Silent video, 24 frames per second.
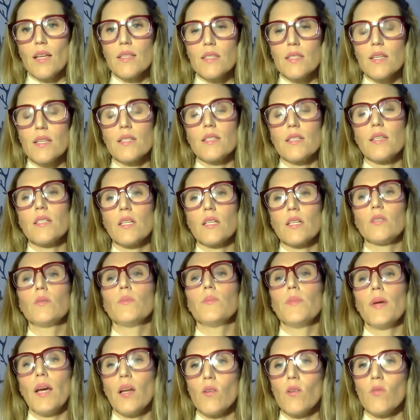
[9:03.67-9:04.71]
and
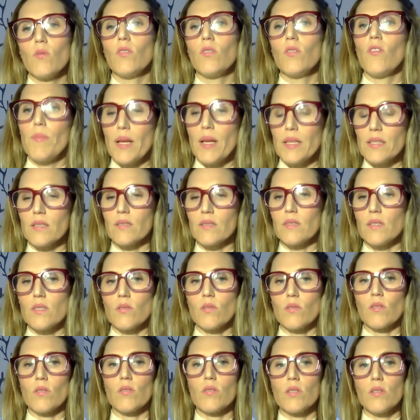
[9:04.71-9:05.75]
Statistical Manual of Mental
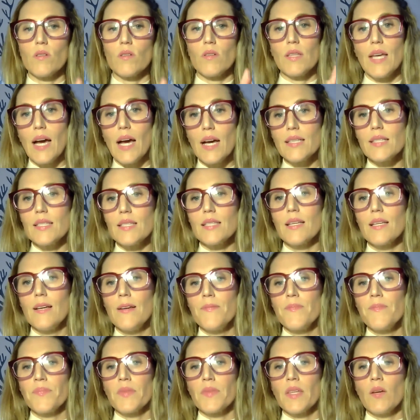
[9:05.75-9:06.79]
Disorders. So that's
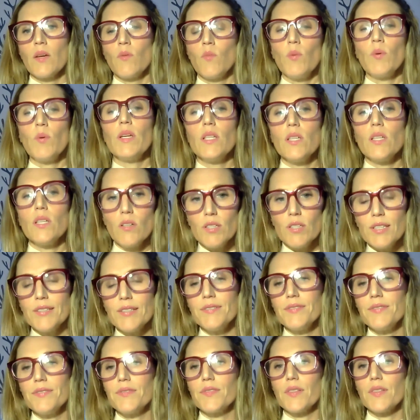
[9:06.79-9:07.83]
what we know
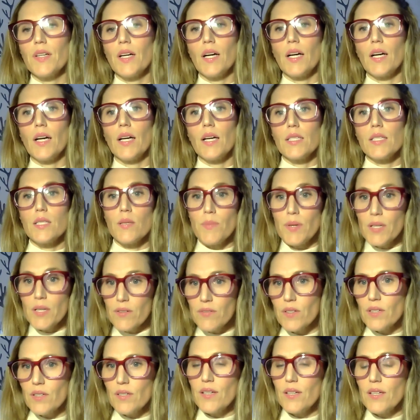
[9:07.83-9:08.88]
of. It's a bit
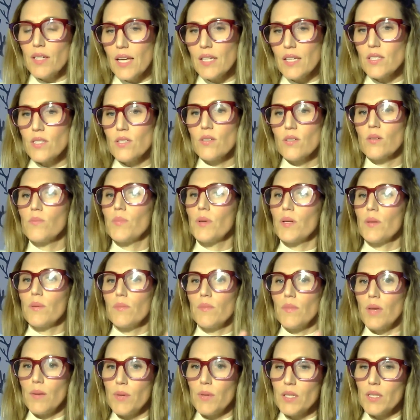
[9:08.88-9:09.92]
of an answer, but
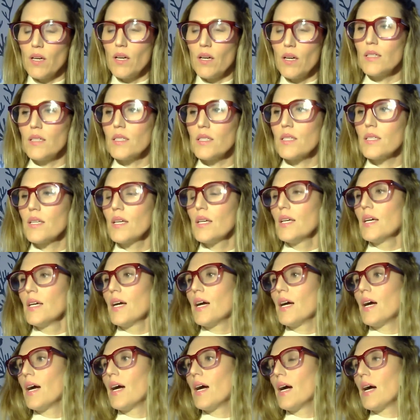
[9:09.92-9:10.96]
maybe not.
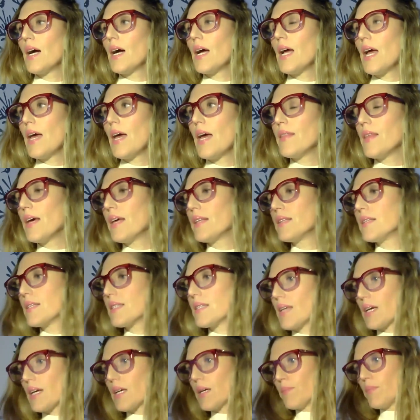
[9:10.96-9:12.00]
And then the
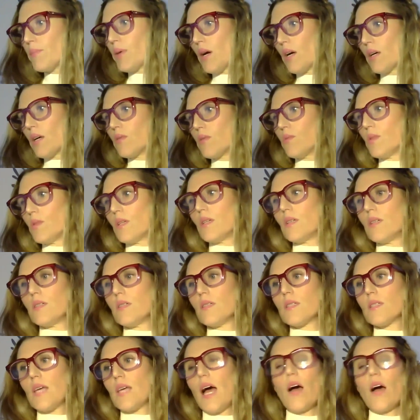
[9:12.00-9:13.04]
second part
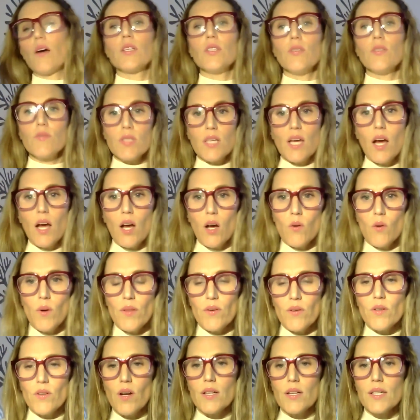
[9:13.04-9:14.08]
was, how can you tell
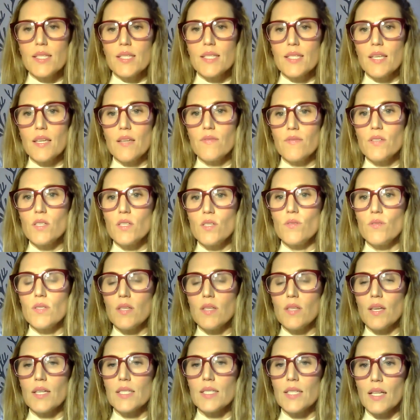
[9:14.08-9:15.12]
whether or not it's safe to
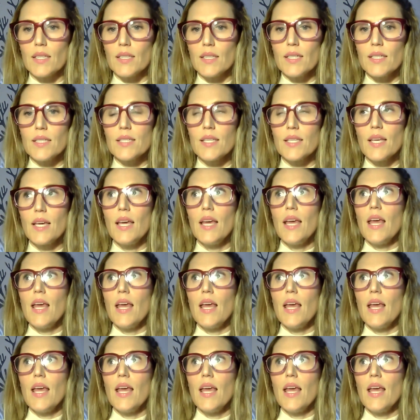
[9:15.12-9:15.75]
use psychedelics?